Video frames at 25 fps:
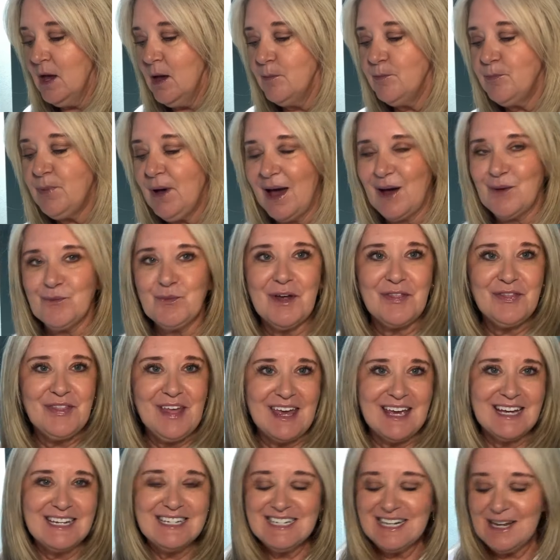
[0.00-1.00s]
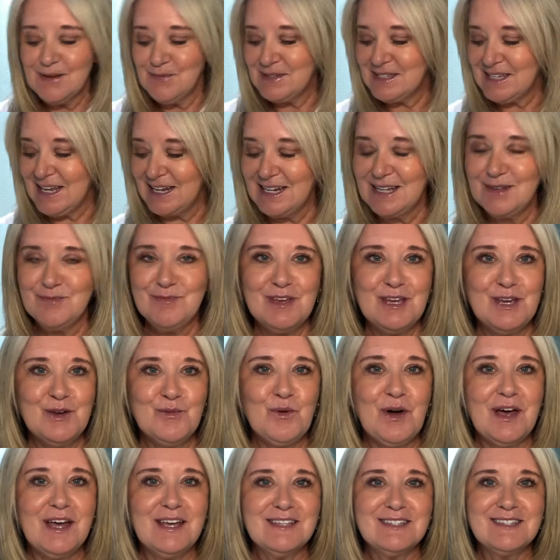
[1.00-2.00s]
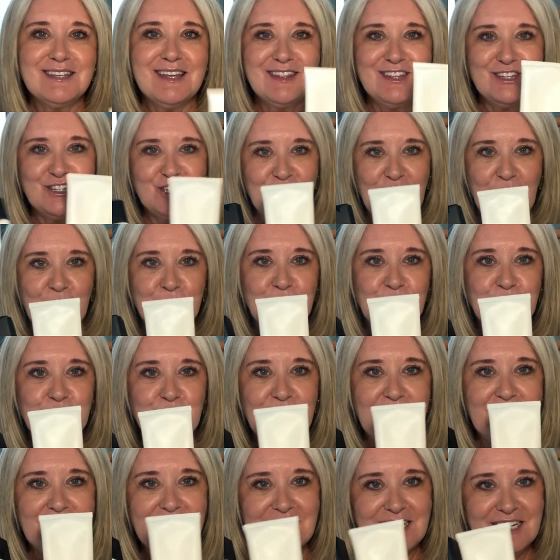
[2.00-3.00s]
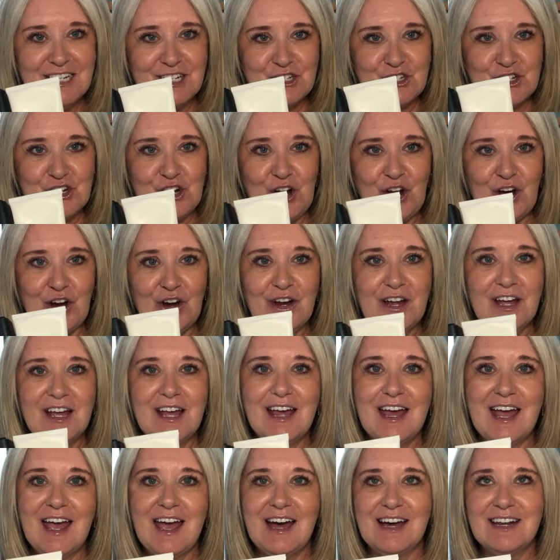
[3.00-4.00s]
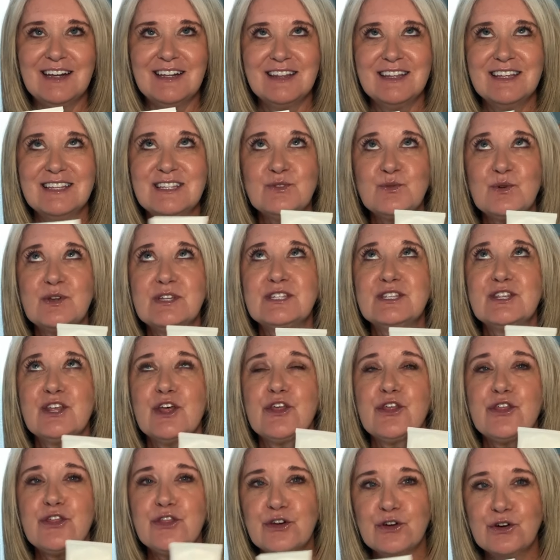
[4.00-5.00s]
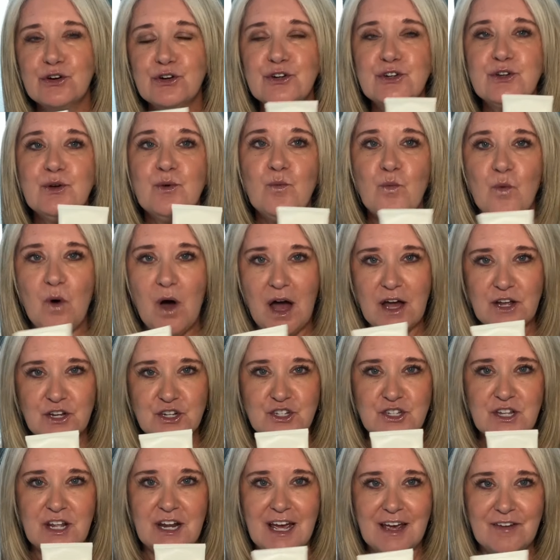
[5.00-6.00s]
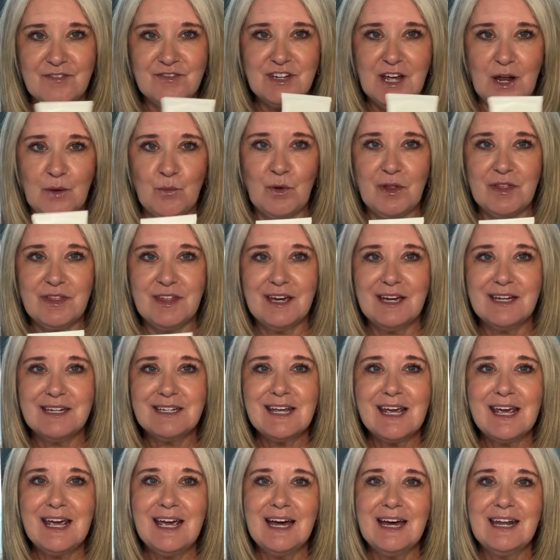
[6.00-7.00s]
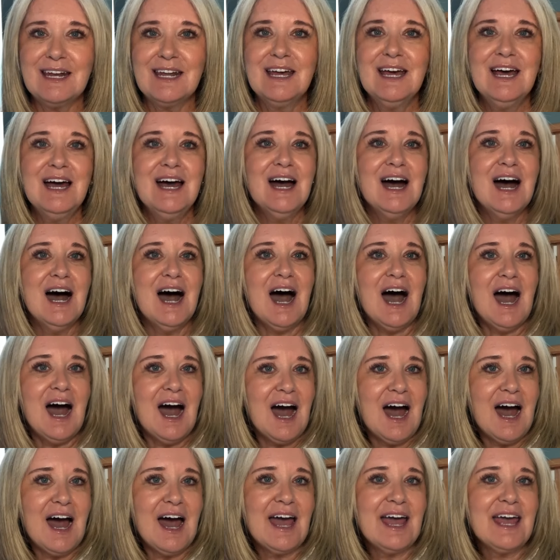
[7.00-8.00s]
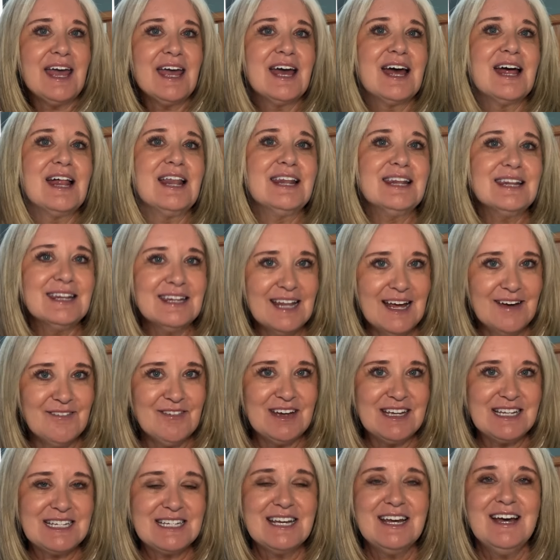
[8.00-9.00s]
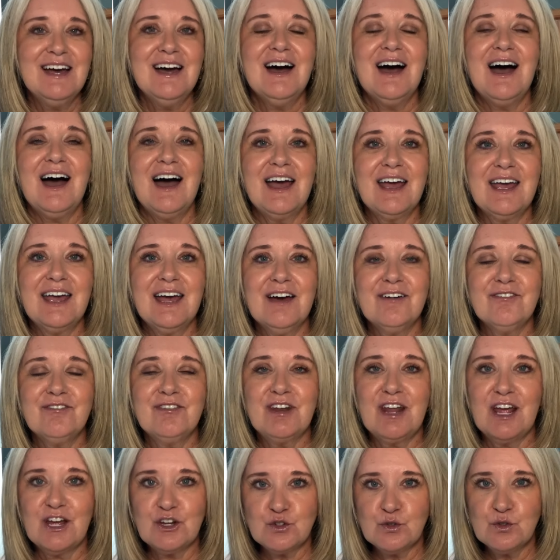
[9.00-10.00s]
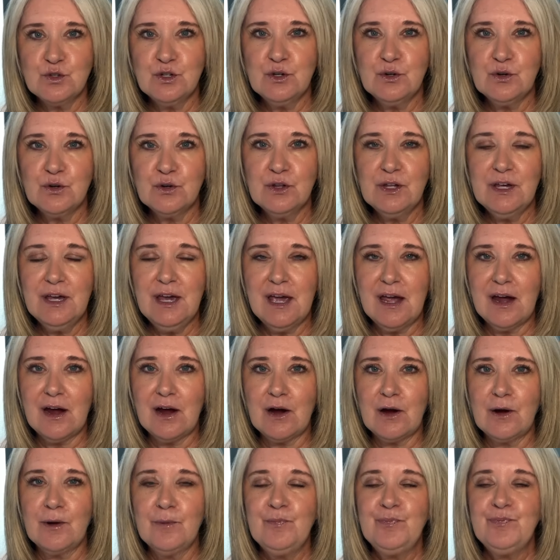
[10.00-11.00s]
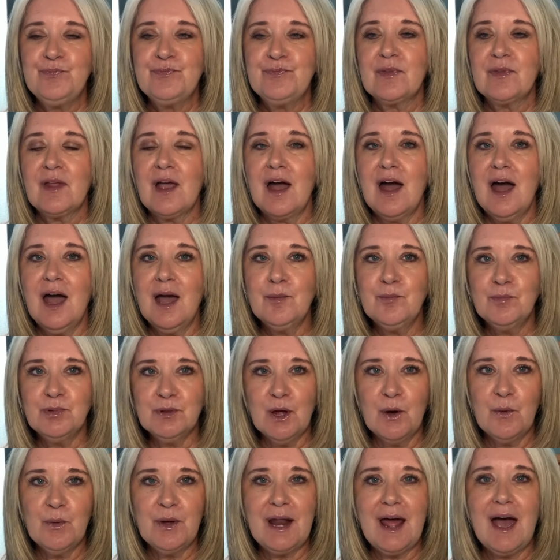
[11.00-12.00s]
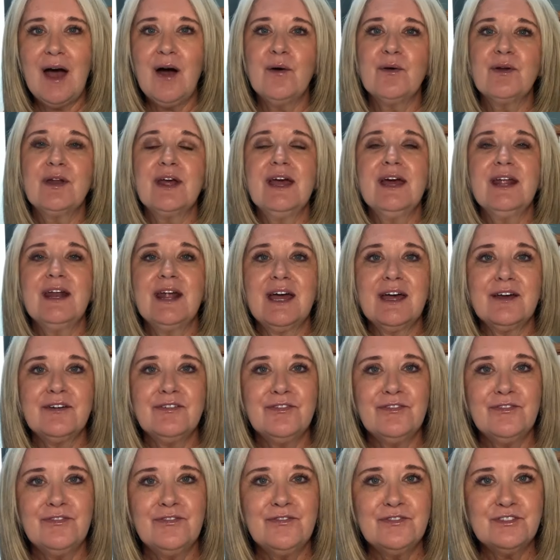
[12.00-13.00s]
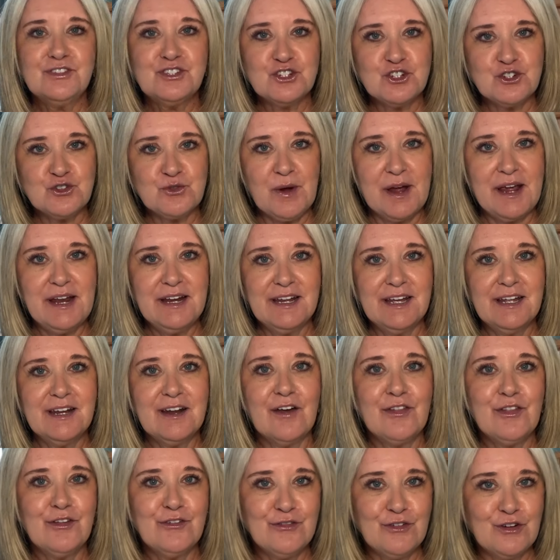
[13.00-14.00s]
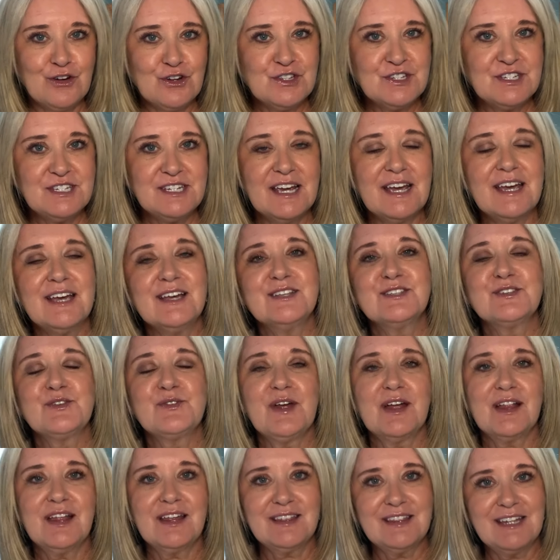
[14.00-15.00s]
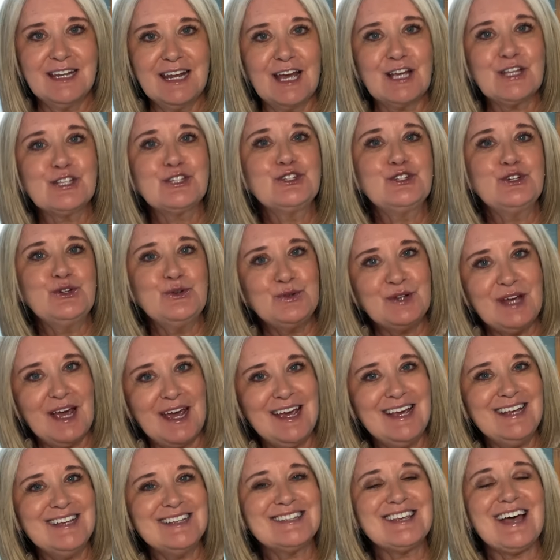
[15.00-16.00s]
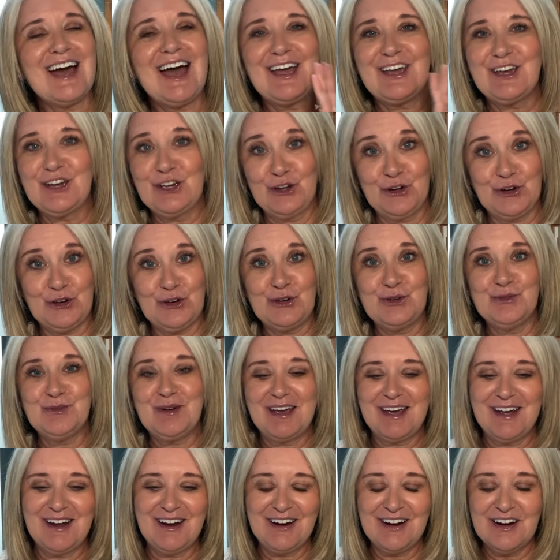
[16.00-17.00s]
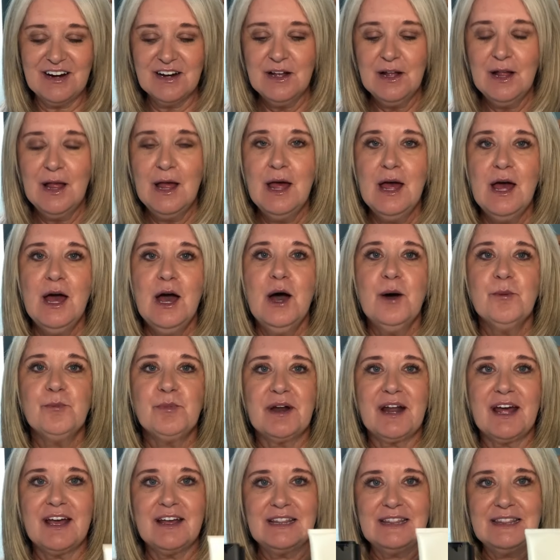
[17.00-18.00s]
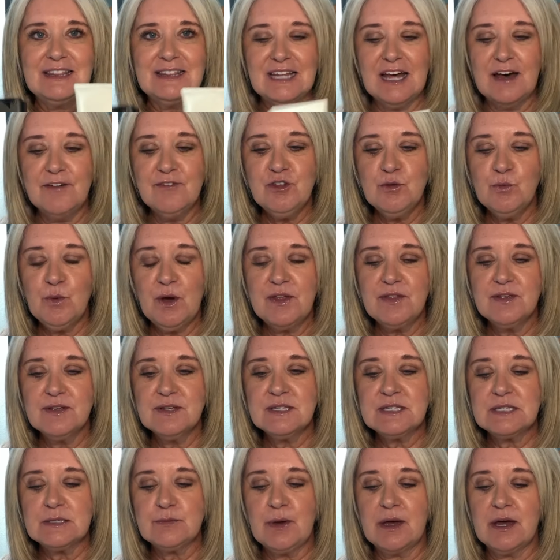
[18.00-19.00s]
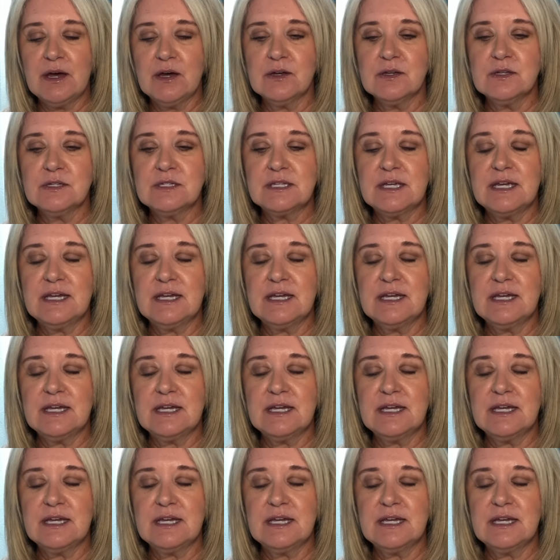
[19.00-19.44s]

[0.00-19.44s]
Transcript: But what they ended up sending me was the shampoo and conditioner. And this was the third wash that I've done with it, and I love it. I have naturally curly hair. I blow it out and I straighten it on the first day so that like the next 2 days I can curl my hair. But I love the way this smells.